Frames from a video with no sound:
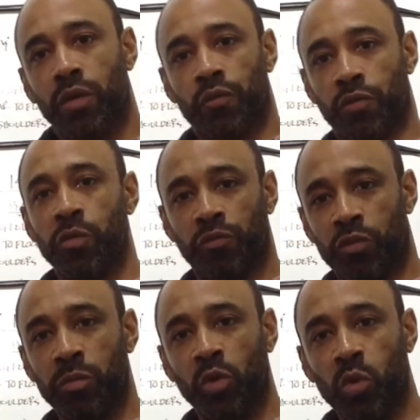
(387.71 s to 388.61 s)

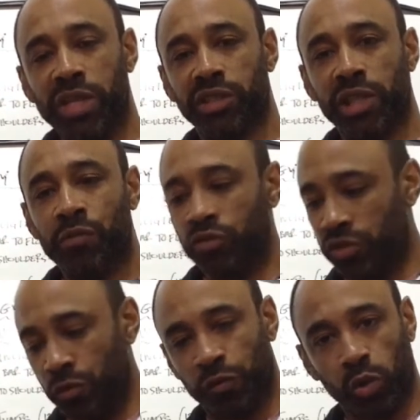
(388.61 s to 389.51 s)
from the waist level to
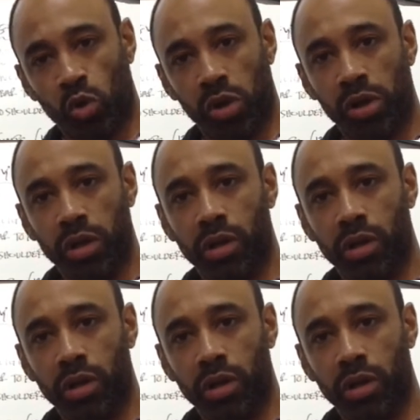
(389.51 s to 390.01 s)
the floor,